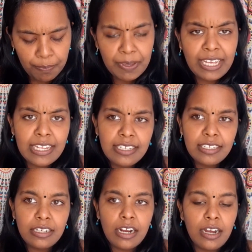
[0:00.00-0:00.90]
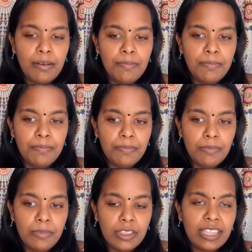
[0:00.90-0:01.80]
biggest
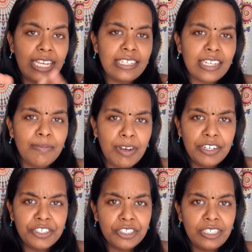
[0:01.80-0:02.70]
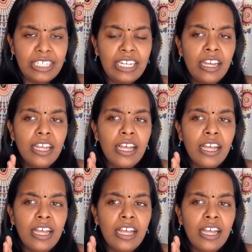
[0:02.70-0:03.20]
things in my journey.